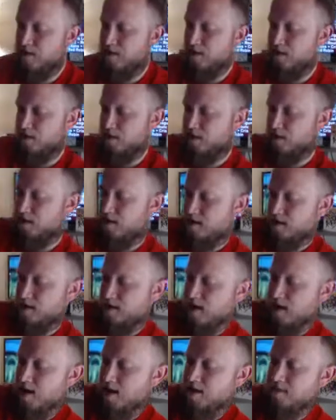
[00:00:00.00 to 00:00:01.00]
Just like
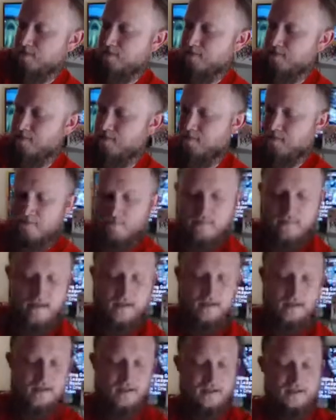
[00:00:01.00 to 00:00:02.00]
that.
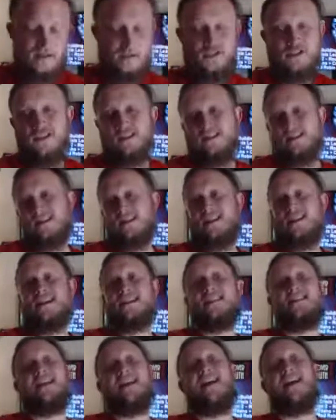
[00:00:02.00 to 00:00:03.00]
Just
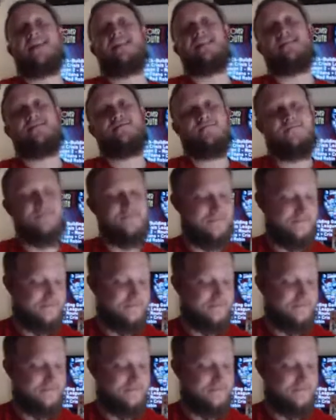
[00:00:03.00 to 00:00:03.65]
like that. I